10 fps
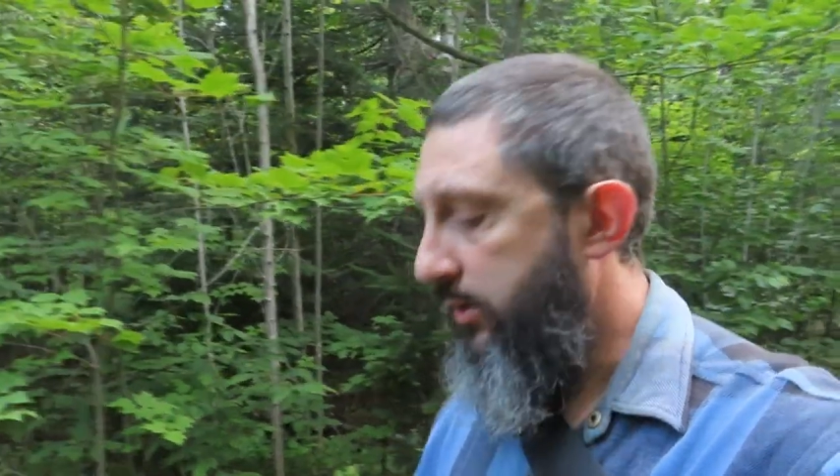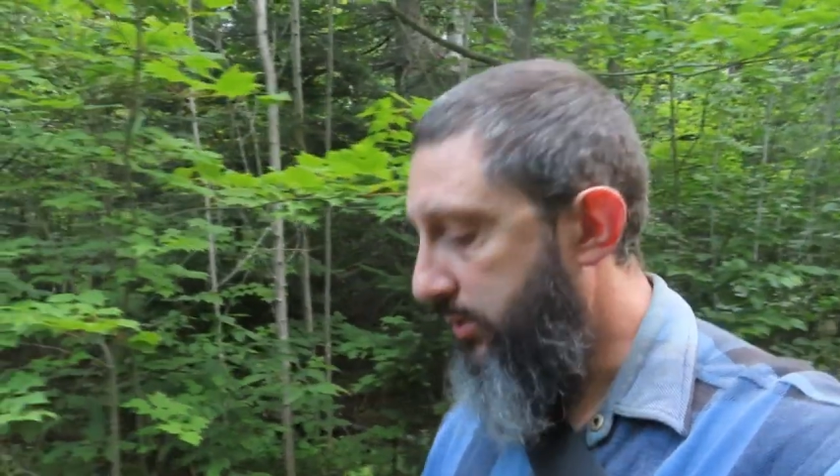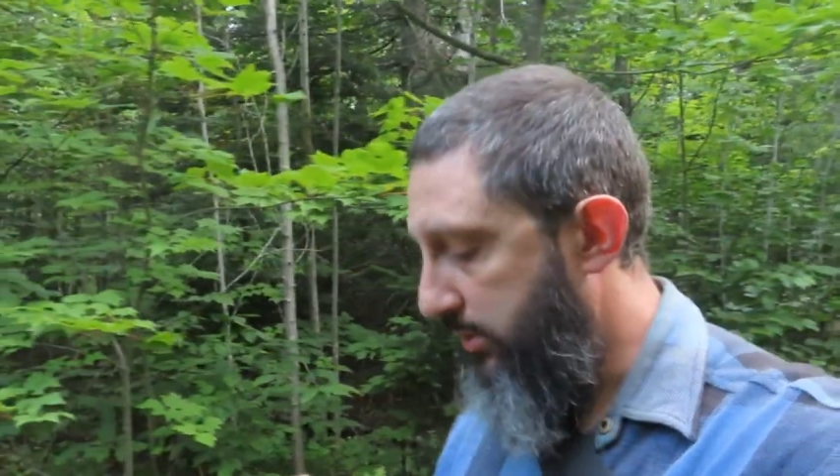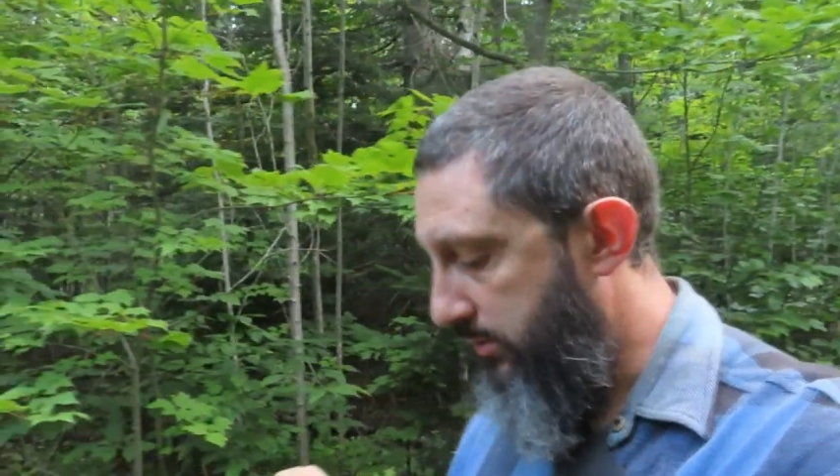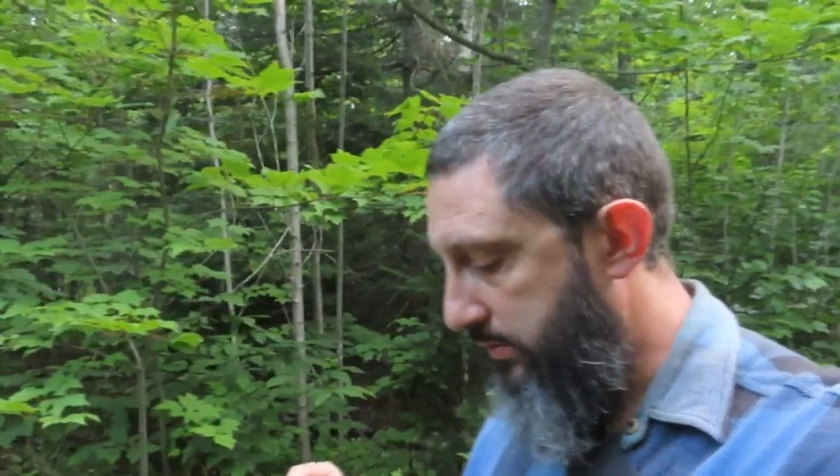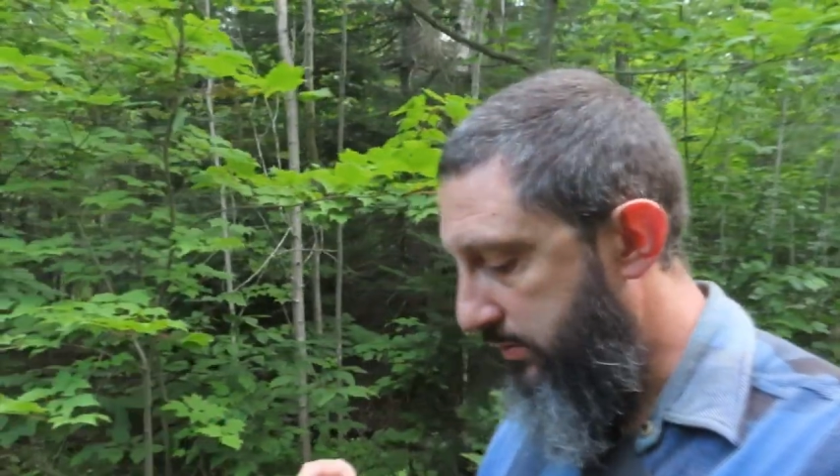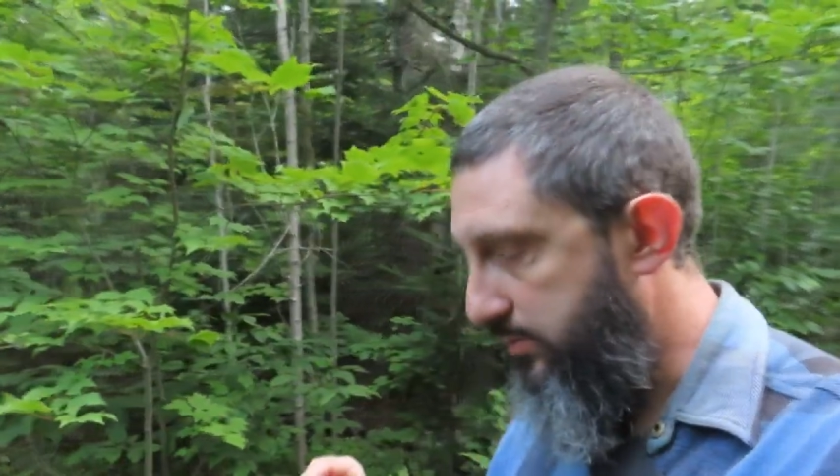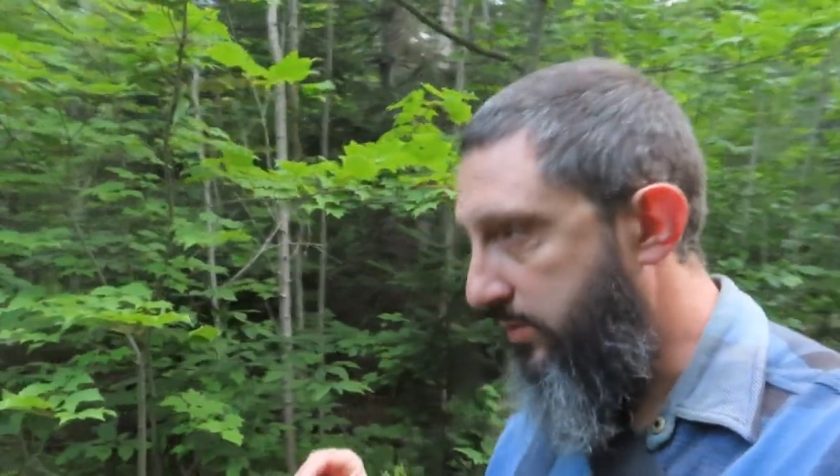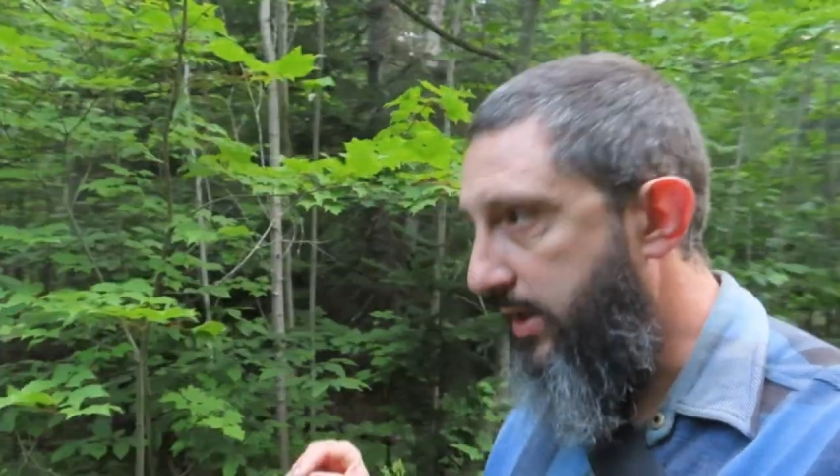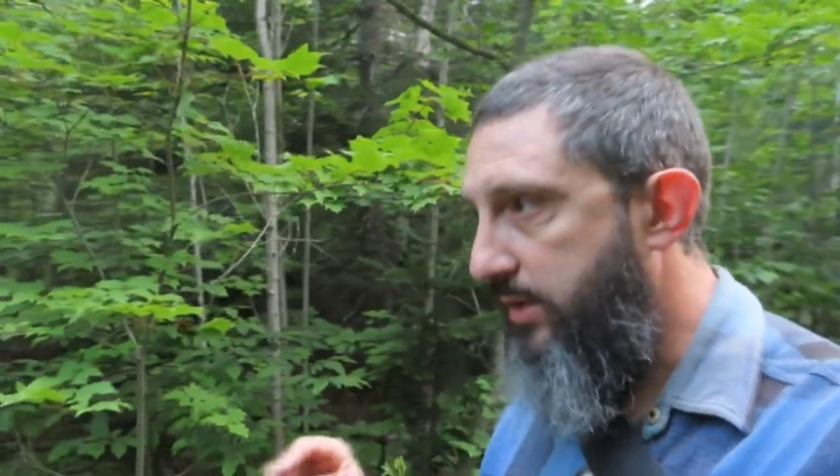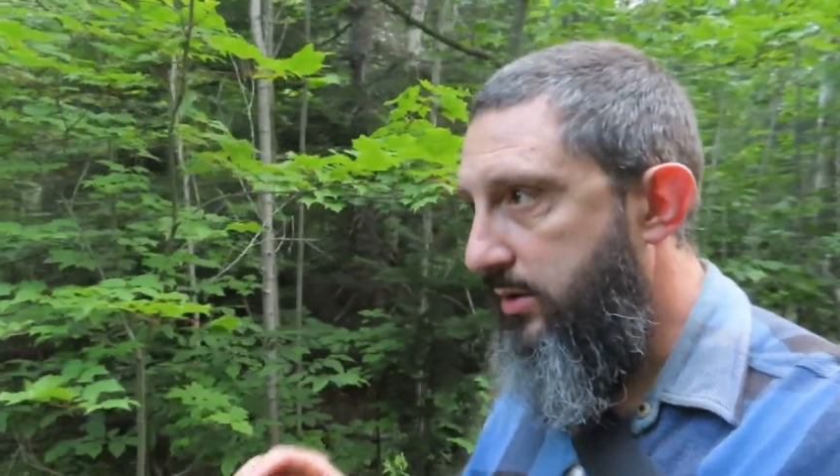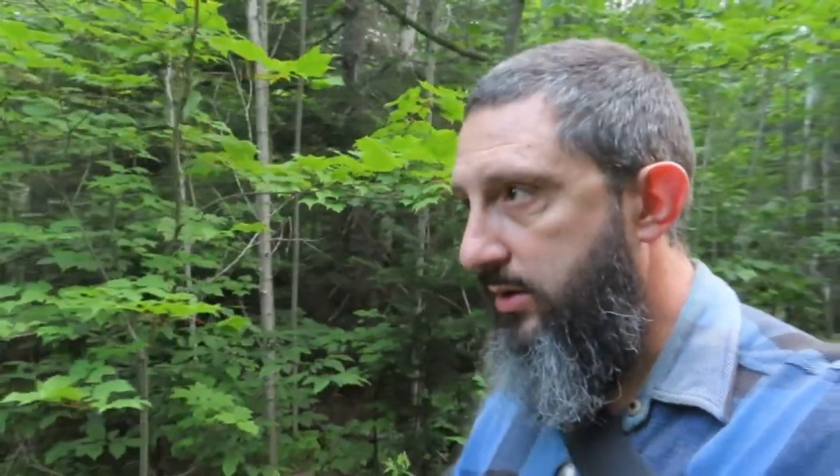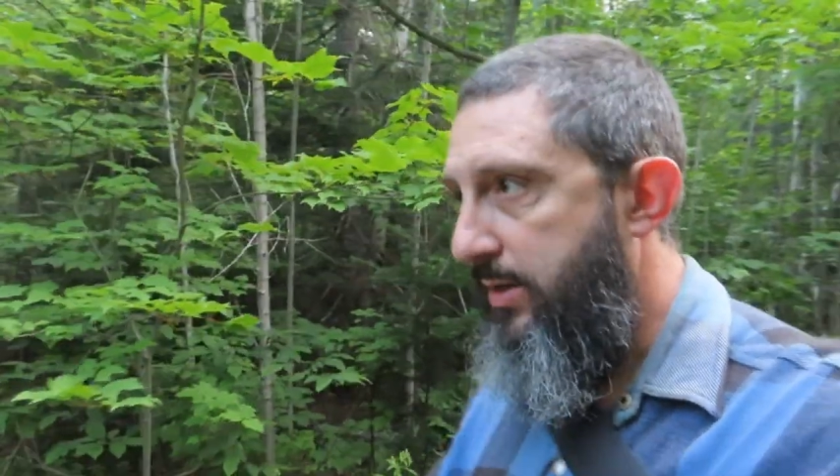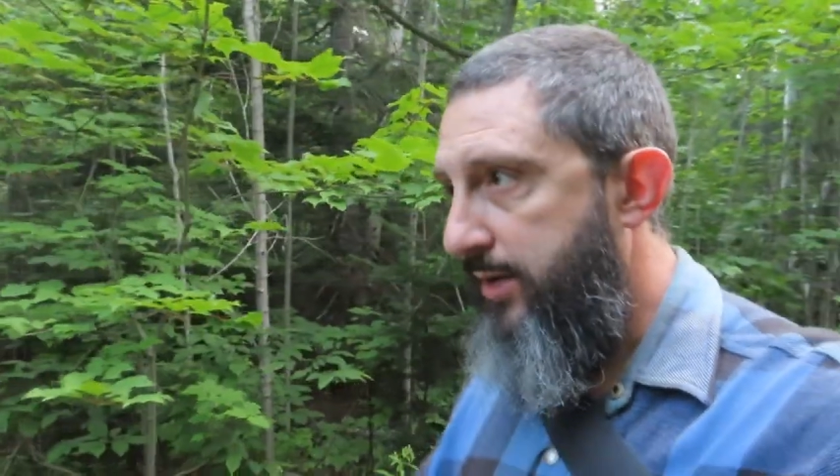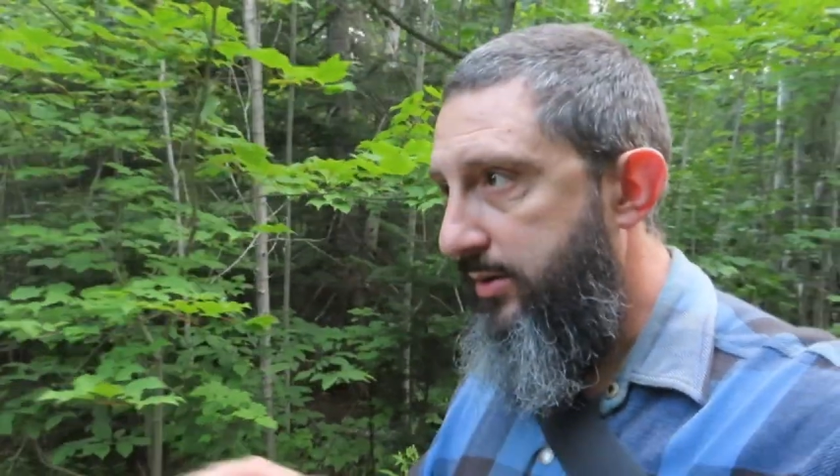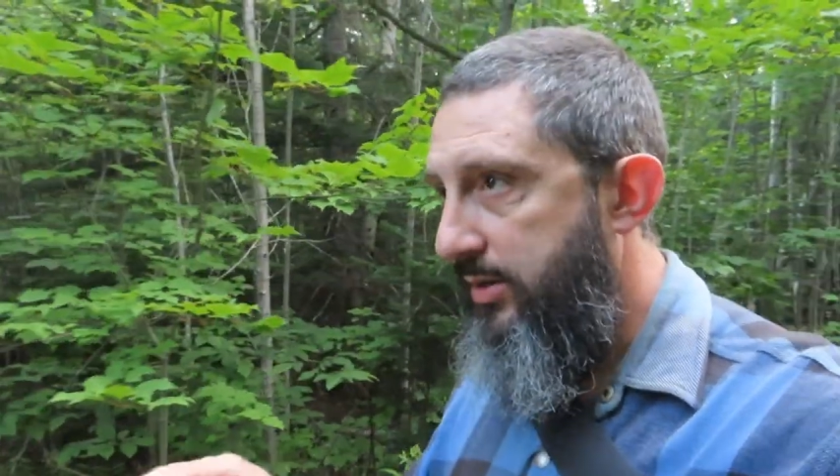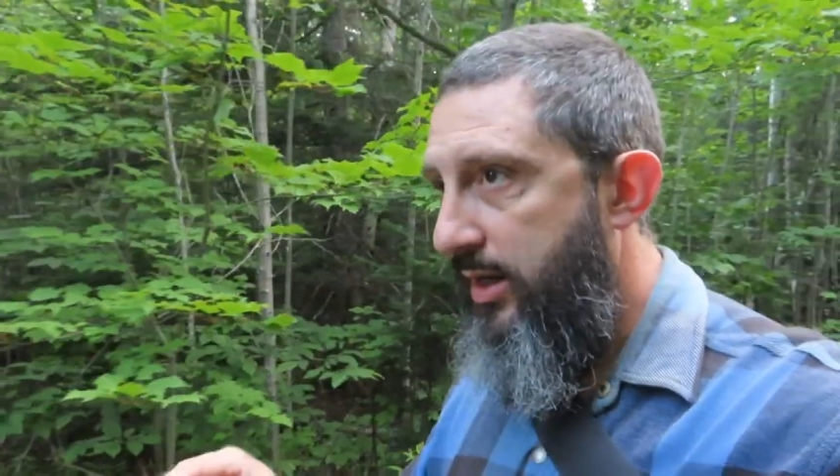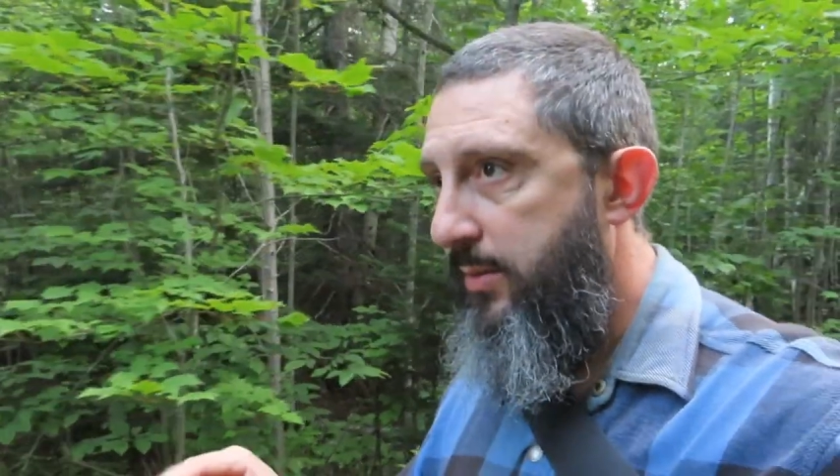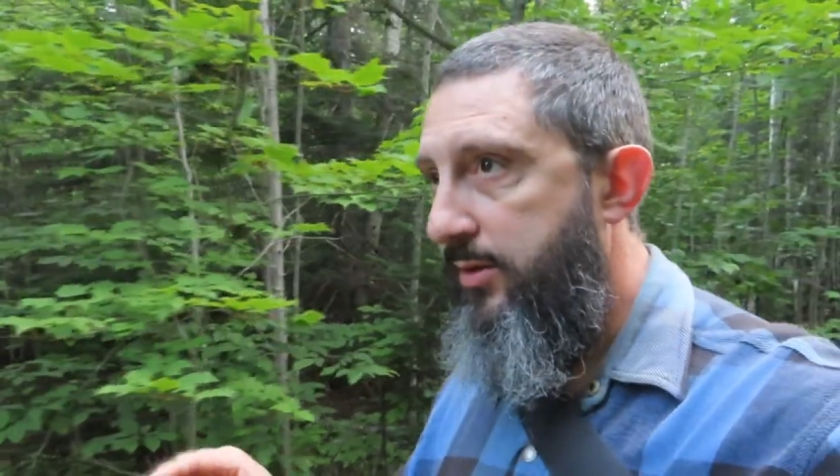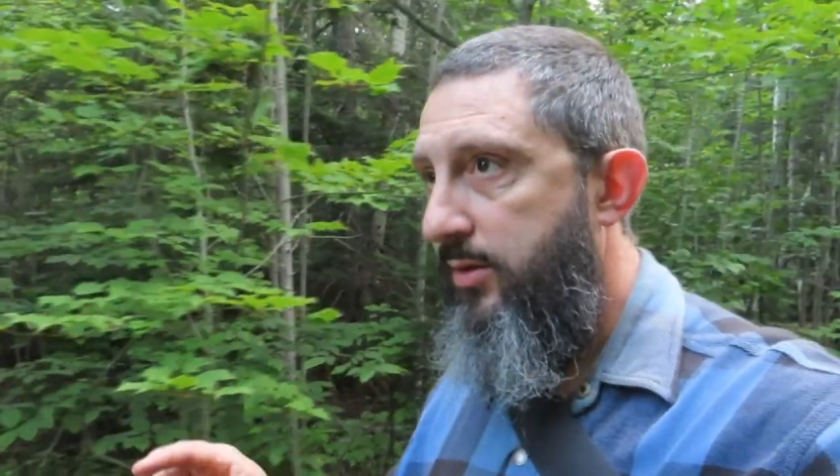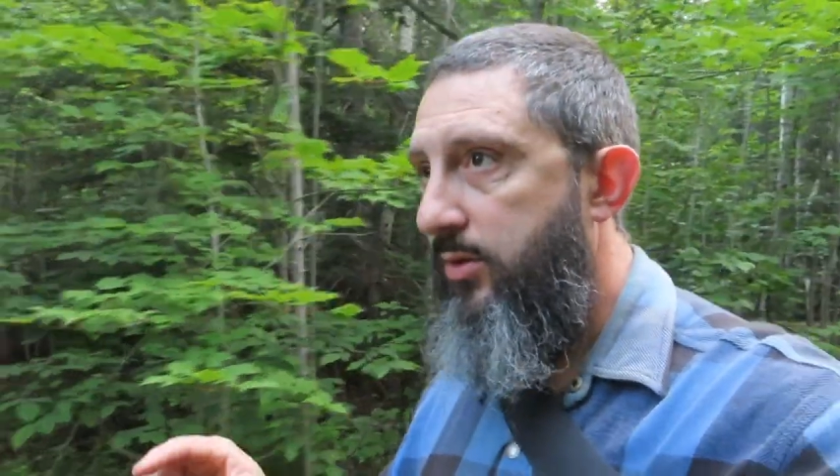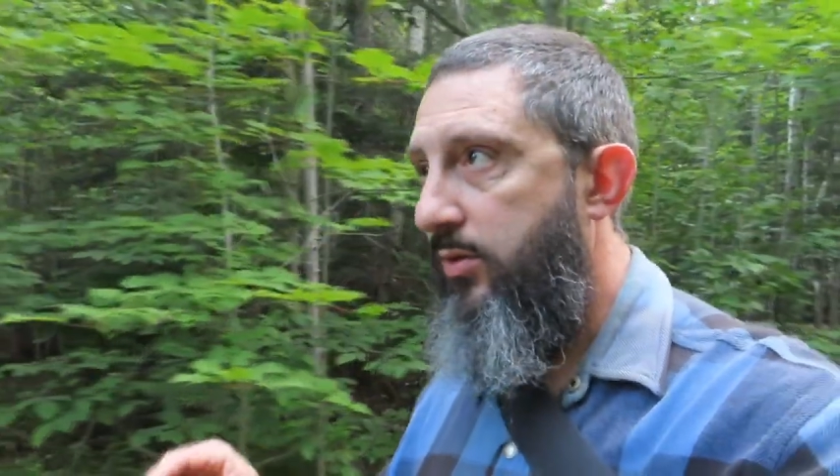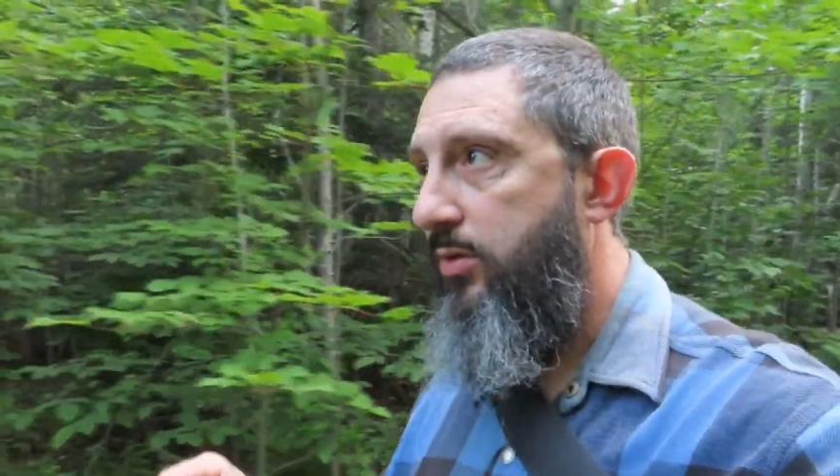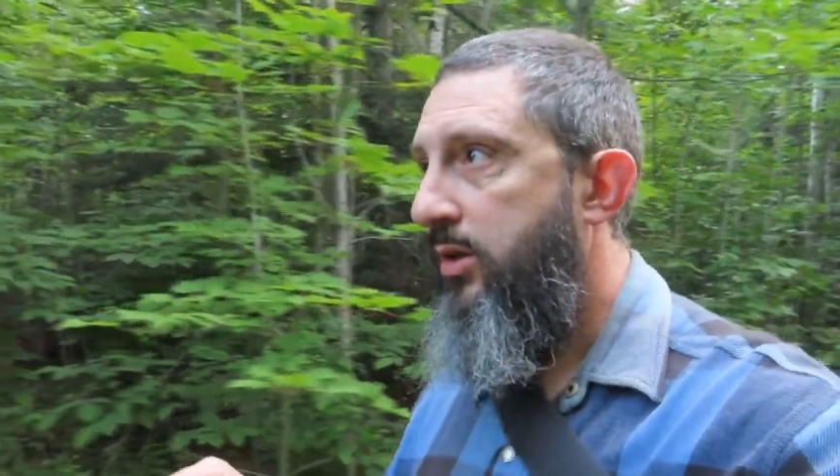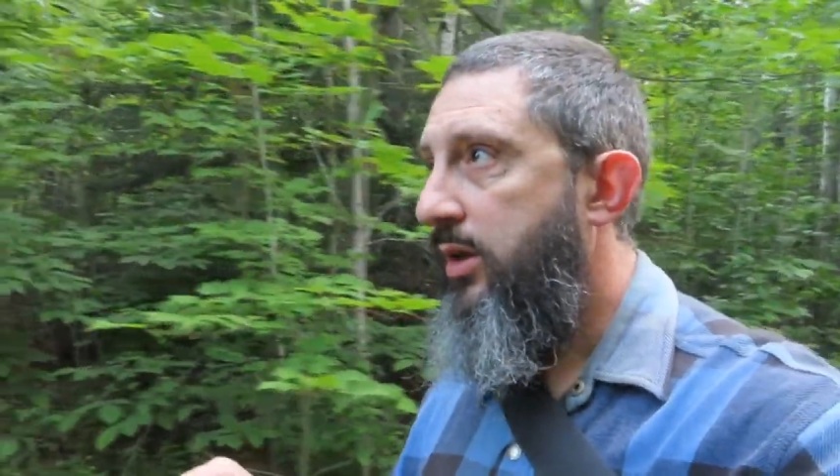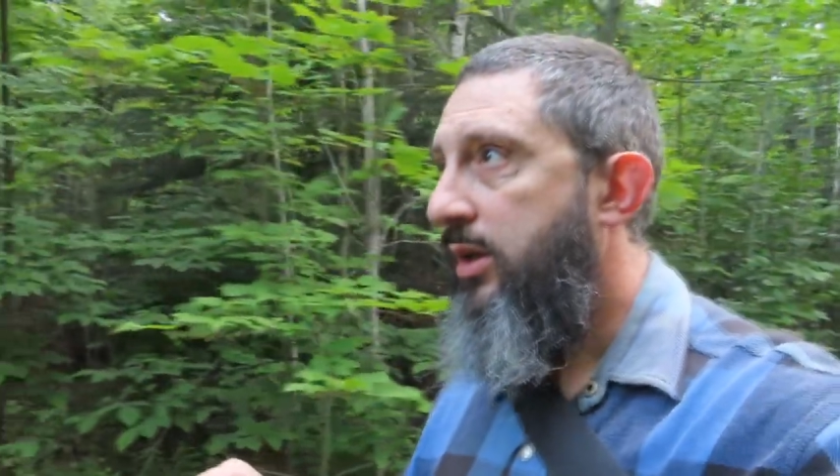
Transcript: So right about the time that the whole